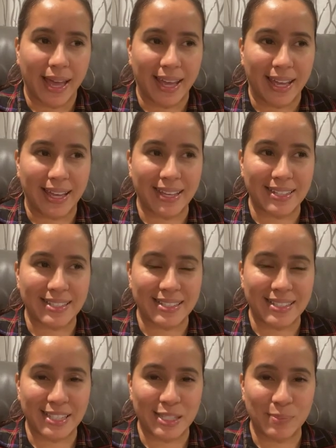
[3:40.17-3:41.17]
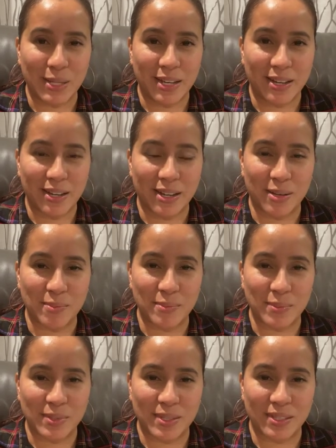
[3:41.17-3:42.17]
And this
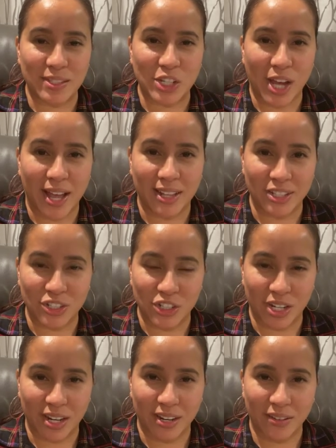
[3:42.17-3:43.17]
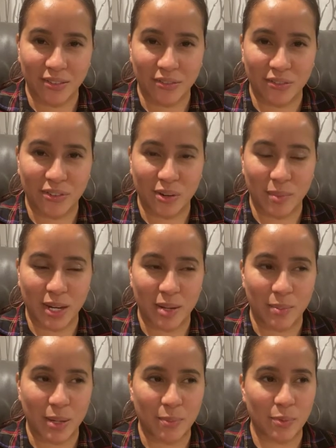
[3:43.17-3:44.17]
becomes challenging for many
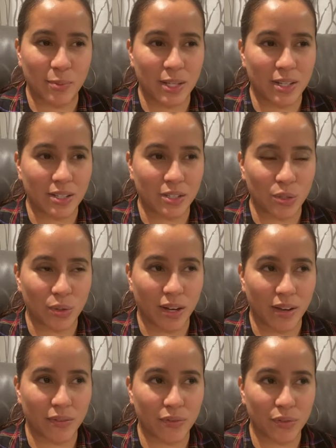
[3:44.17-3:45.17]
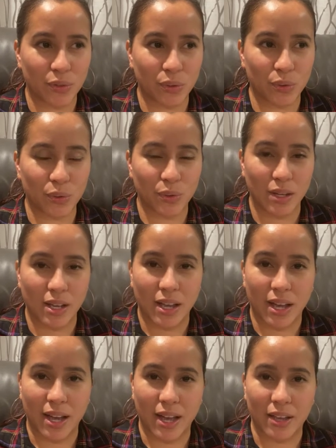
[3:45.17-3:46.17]
people because you have to
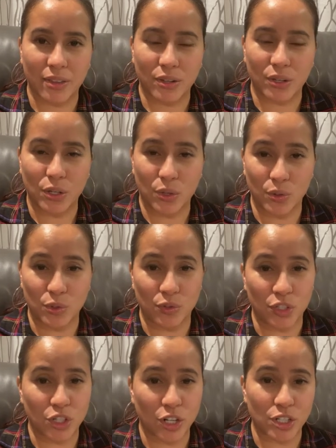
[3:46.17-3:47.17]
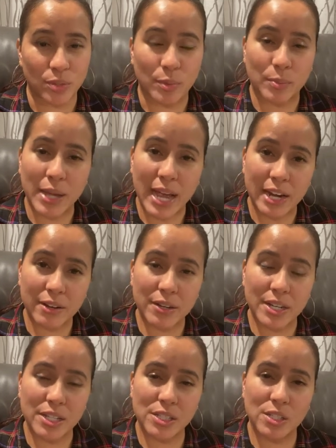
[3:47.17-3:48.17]
either use rechargeable
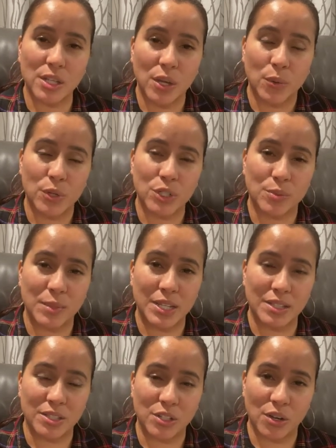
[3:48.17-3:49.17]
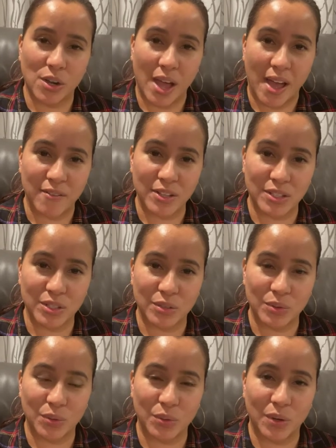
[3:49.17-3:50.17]
batteries, which means you're having
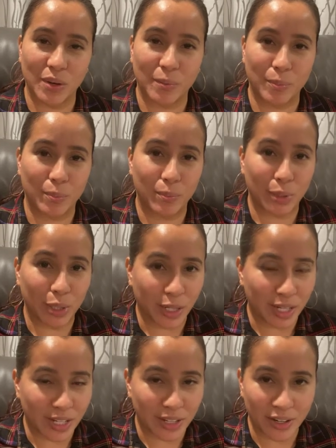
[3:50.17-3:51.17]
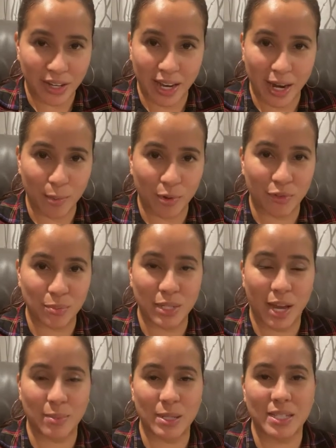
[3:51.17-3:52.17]
to plug in your camera from
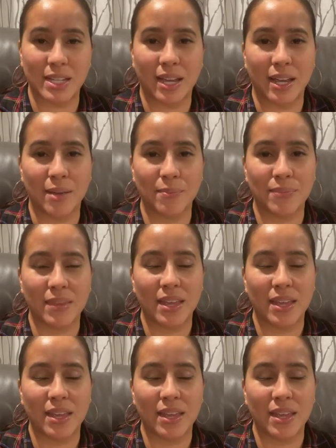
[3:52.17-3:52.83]
time to time,